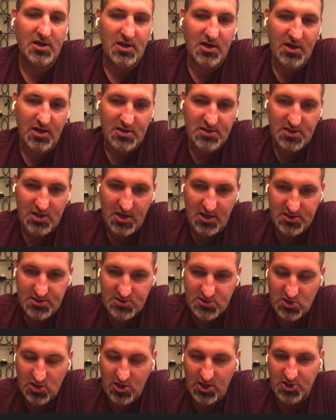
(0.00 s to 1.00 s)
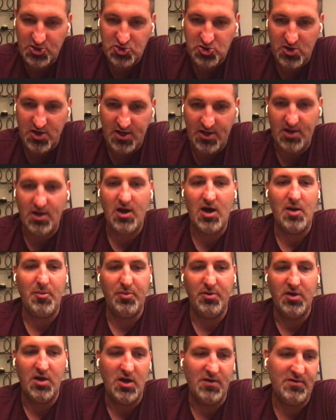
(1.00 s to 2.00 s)
a trend
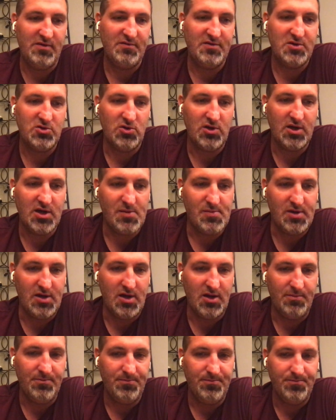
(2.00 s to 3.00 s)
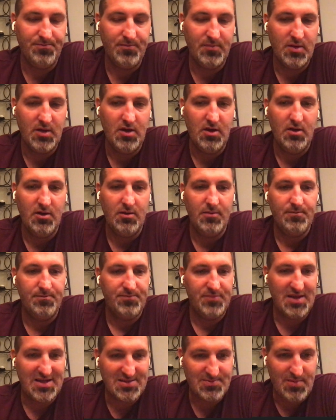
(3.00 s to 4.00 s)
up of inventory coming on.
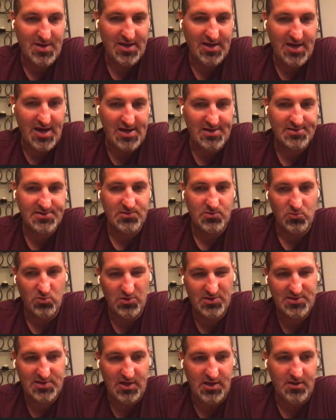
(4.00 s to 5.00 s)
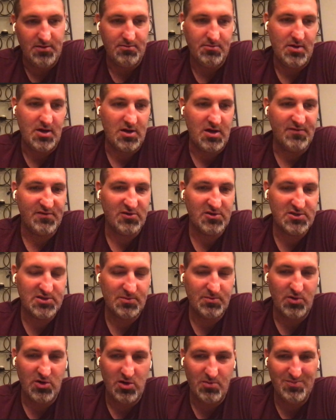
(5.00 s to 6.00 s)
That's my guess. We'll see. I don't have a
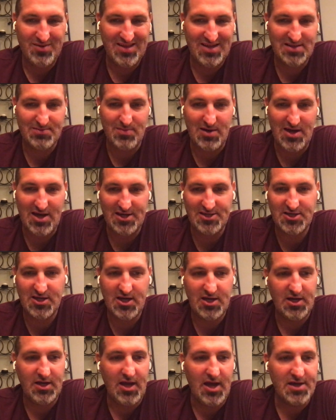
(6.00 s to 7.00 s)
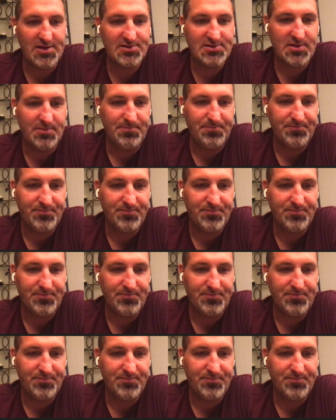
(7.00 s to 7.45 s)
crystal ball, but that's my educated guess.